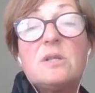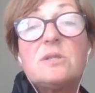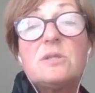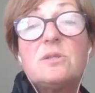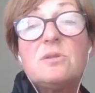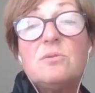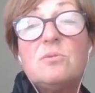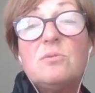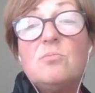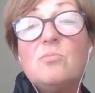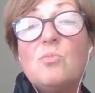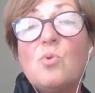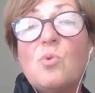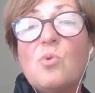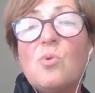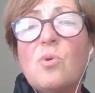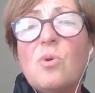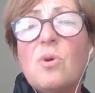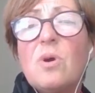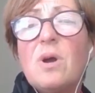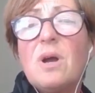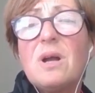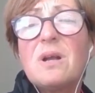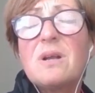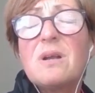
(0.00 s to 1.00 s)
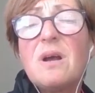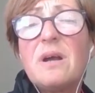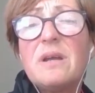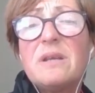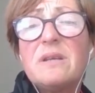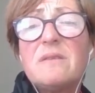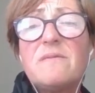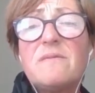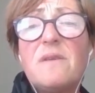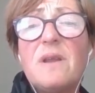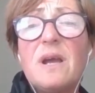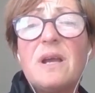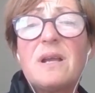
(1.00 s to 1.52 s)
To more kind
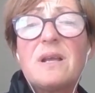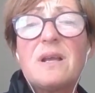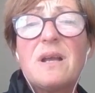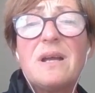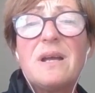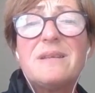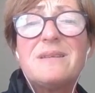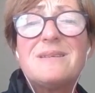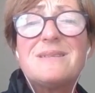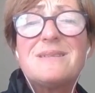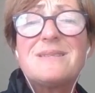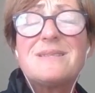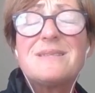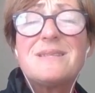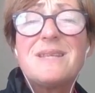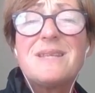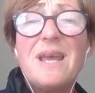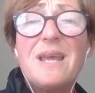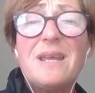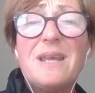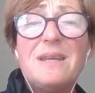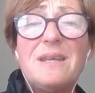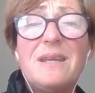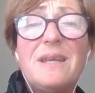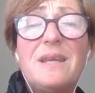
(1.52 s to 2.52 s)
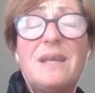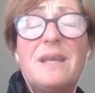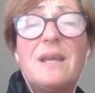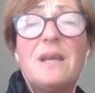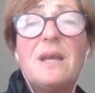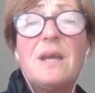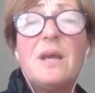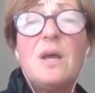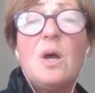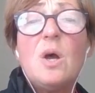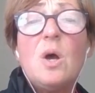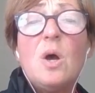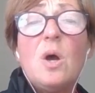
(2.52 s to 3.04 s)
of like understanding,
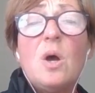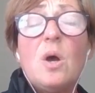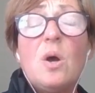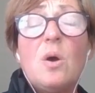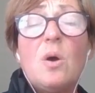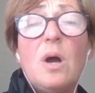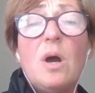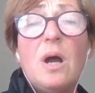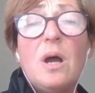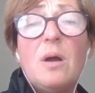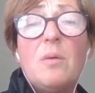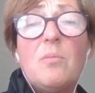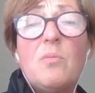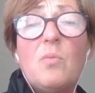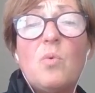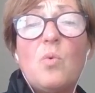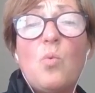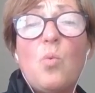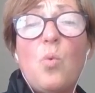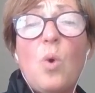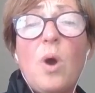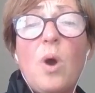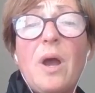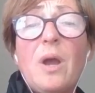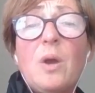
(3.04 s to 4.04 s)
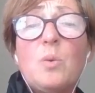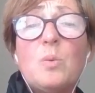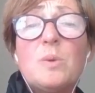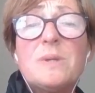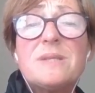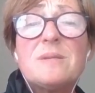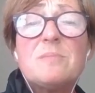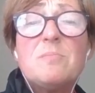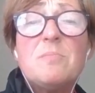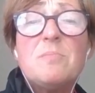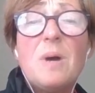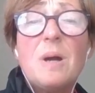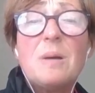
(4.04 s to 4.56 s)
why
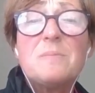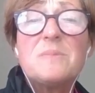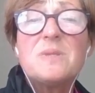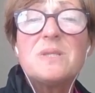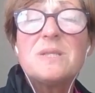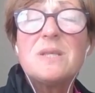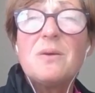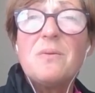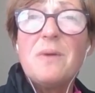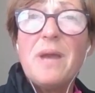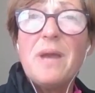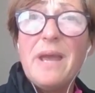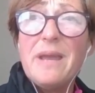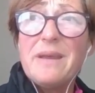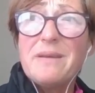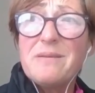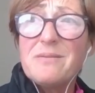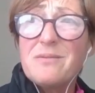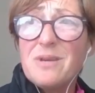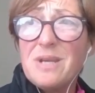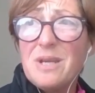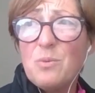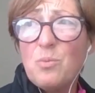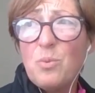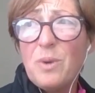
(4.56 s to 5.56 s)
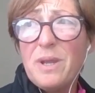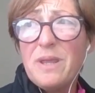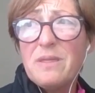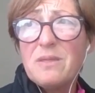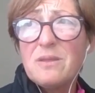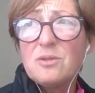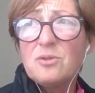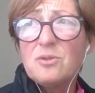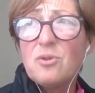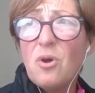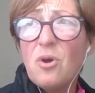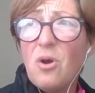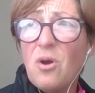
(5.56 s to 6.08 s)
was mom so angry when
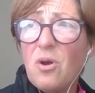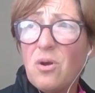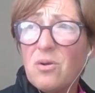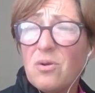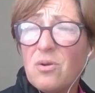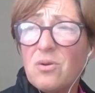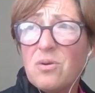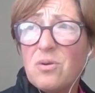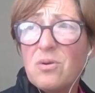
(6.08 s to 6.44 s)
the dog